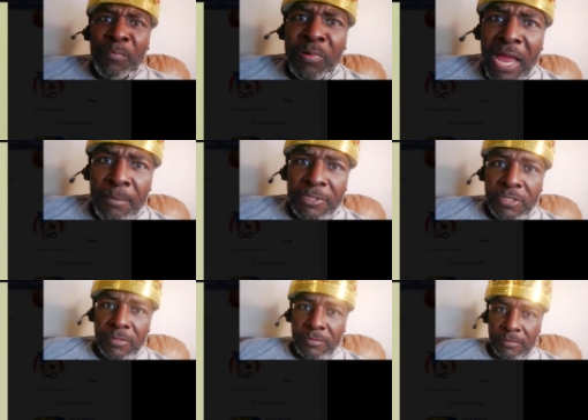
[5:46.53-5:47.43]

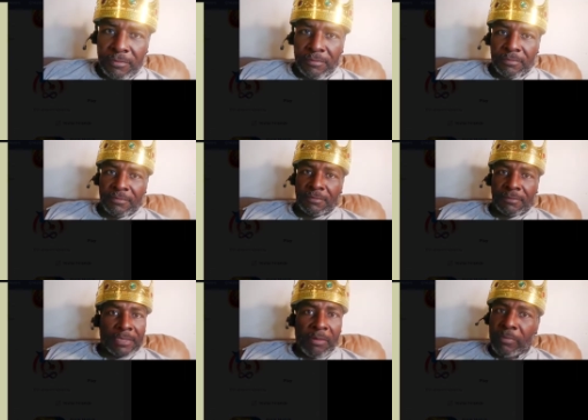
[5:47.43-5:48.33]
promise you.
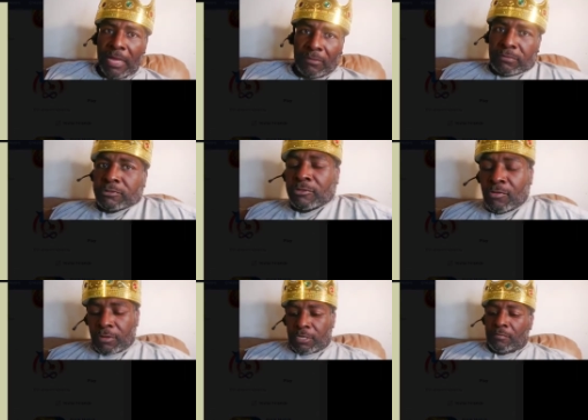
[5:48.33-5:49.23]
I'm not gonna
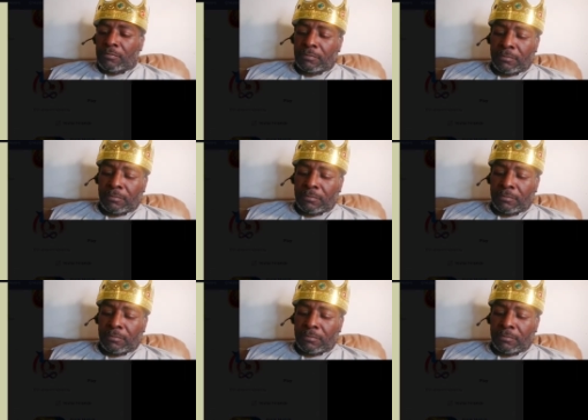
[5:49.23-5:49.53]
scream.